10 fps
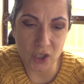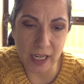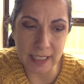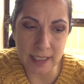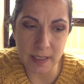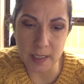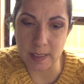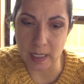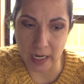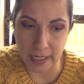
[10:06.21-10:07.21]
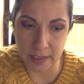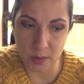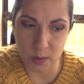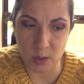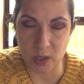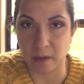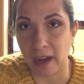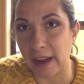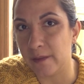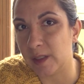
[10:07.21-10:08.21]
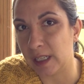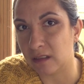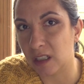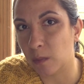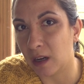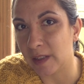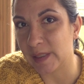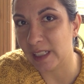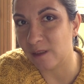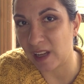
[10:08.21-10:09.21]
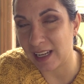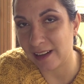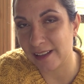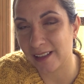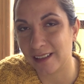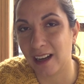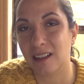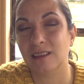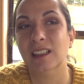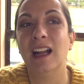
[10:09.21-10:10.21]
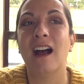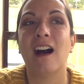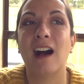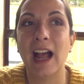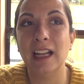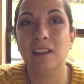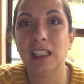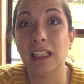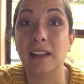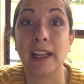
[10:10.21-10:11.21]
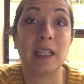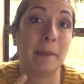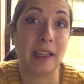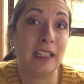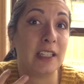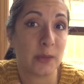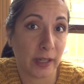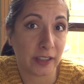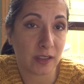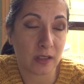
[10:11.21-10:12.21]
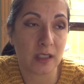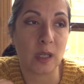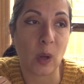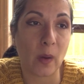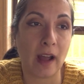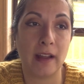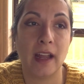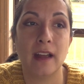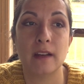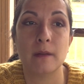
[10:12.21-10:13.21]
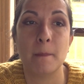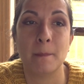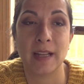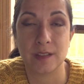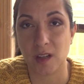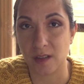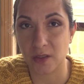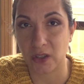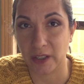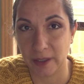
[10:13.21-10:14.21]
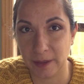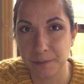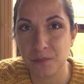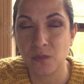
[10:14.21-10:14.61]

It's designed to have zero positive ease. Now, I really like baby sweaters, so I had messaged her